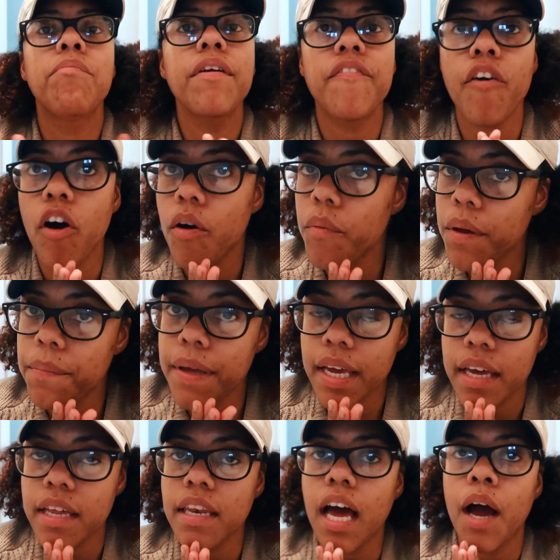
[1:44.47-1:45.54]
Before we
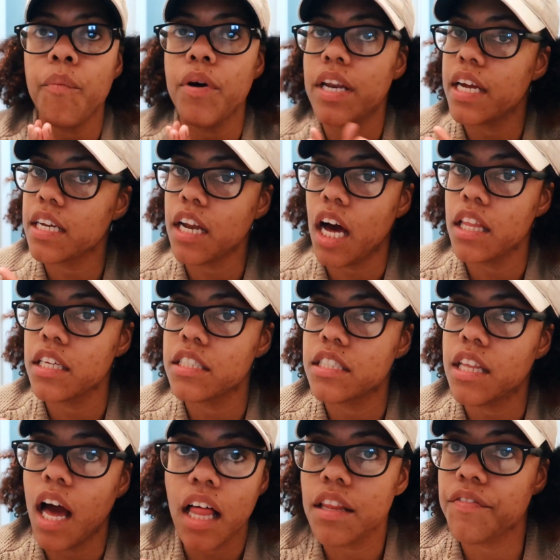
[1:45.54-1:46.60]
begin, I want to acknowledge
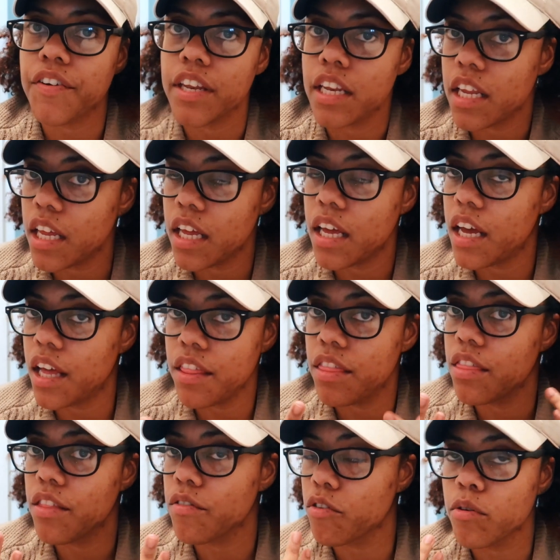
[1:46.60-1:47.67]
the elephant
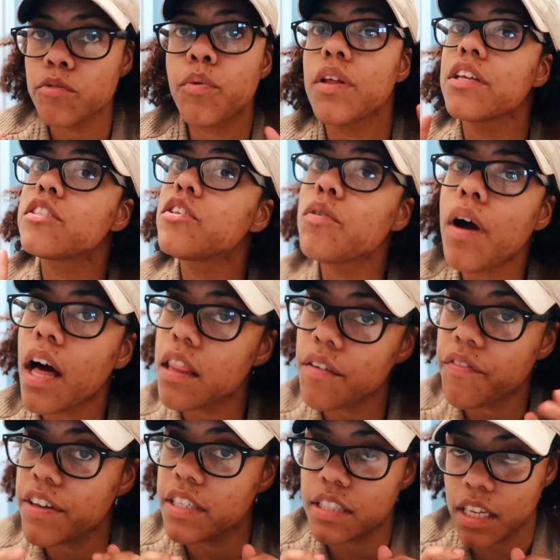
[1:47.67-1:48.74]
in the room. Well, the two
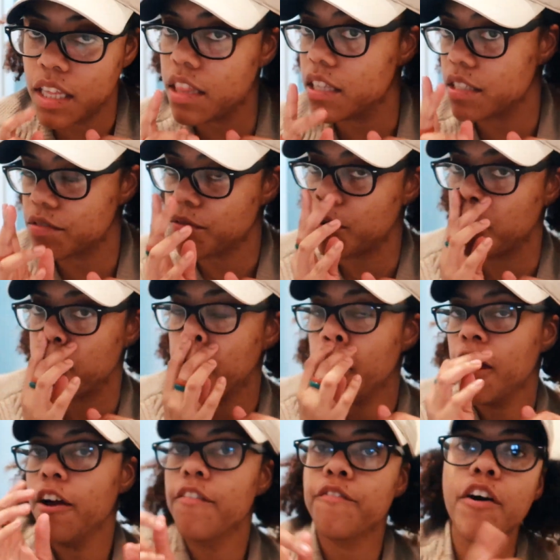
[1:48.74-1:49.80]
elephants in this room.
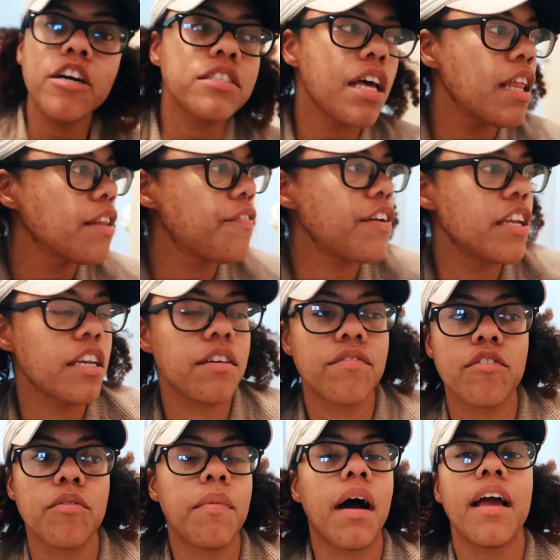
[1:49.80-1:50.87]
First elephant in the
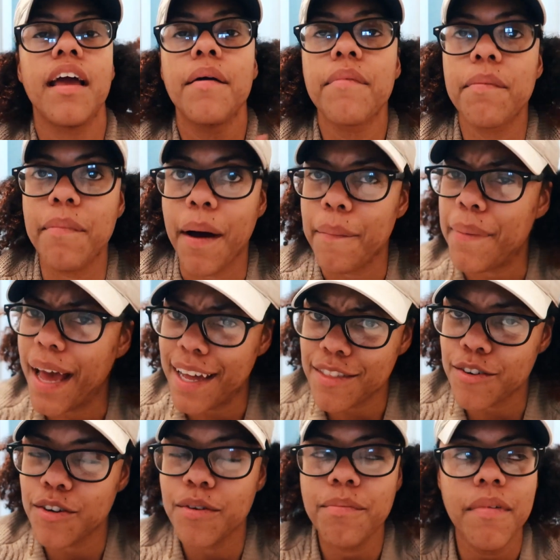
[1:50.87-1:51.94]
room, I am in my
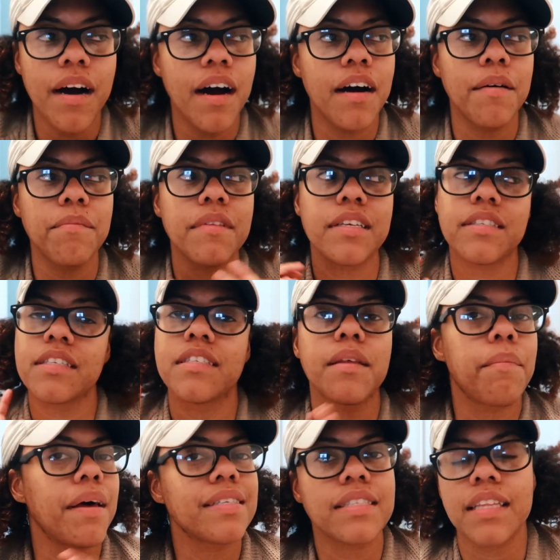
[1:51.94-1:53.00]
bathroom. This is the
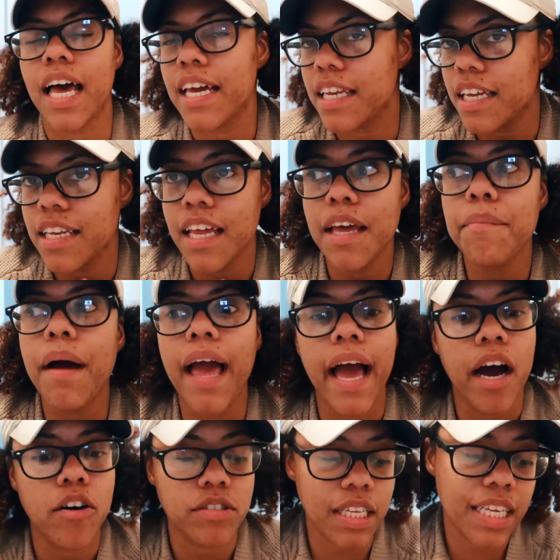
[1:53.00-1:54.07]
best lighting in my
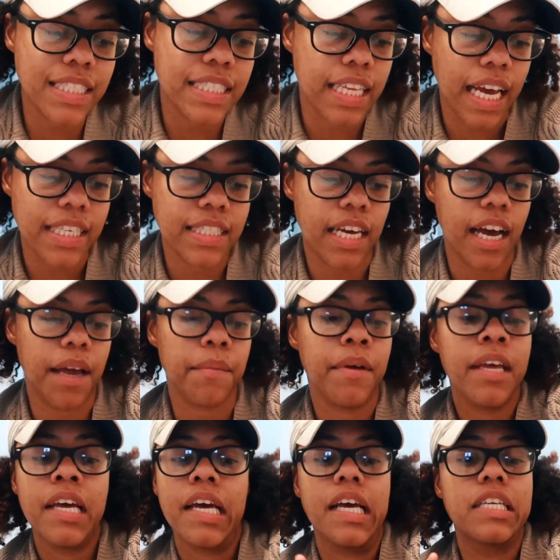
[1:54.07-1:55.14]
house. It's
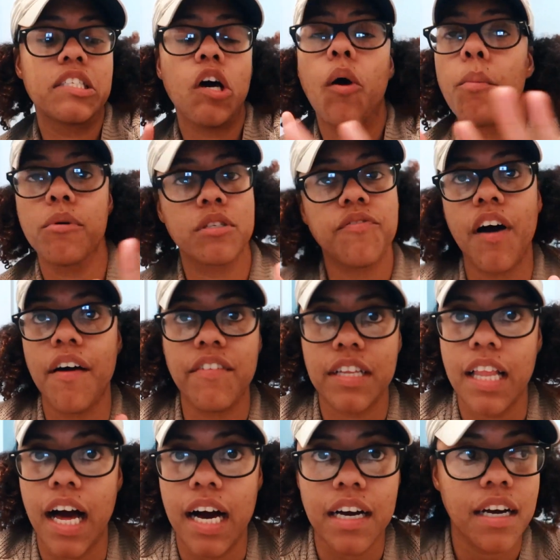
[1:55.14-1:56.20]
nighttime. It's almost 5
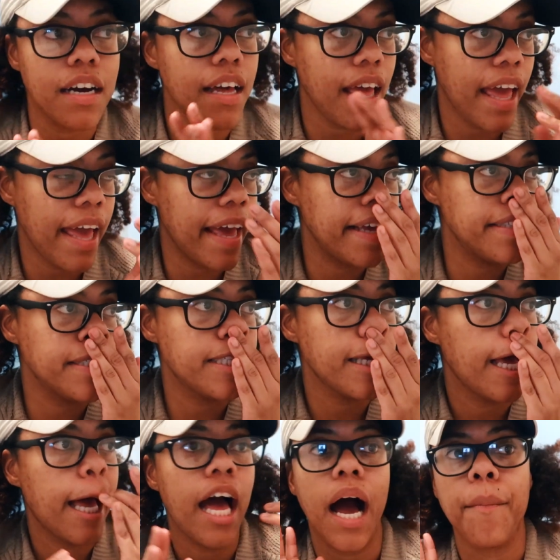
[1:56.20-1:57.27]
o'clock. And
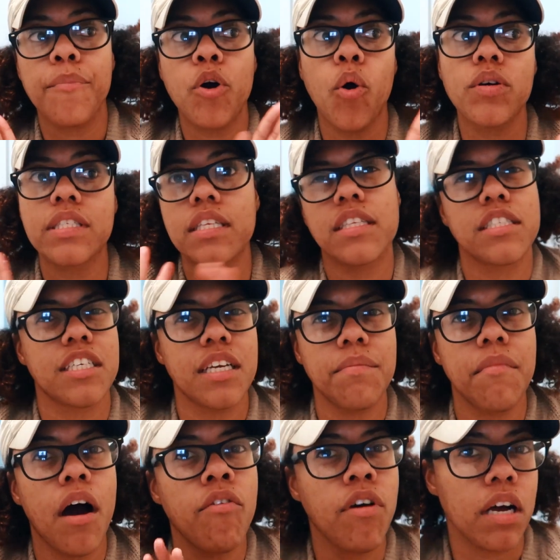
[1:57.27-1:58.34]
I'm going to the
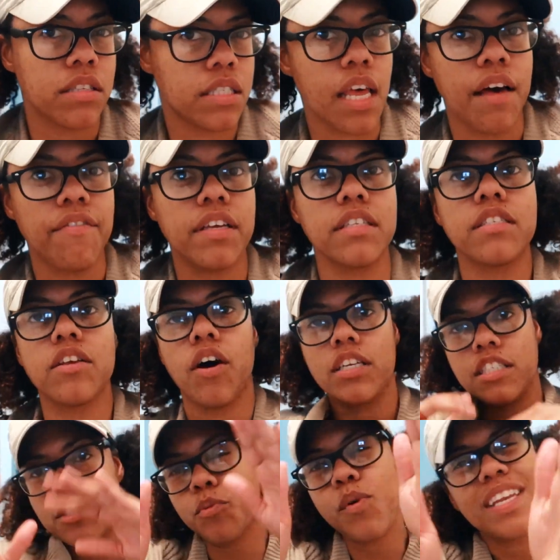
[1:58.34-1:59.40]
gym around 7. So I
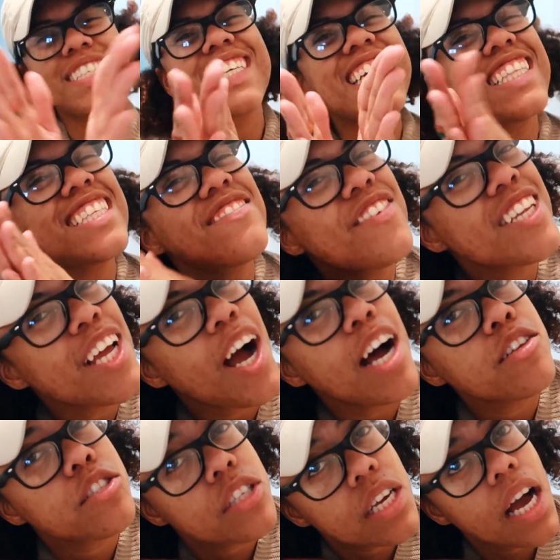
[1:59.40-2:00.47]
just wanted to get this video
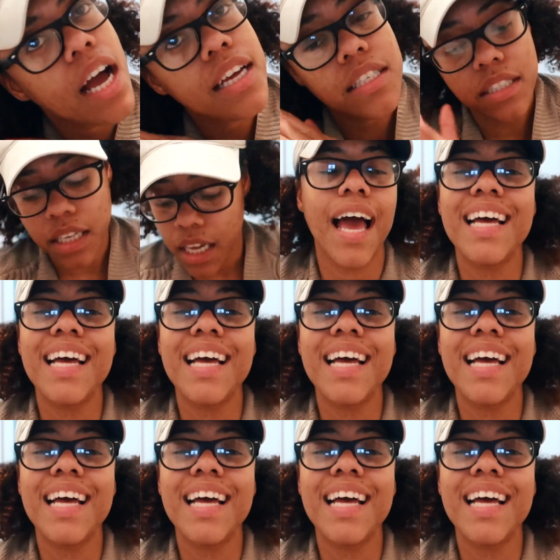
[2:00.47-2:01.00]
out to you guys.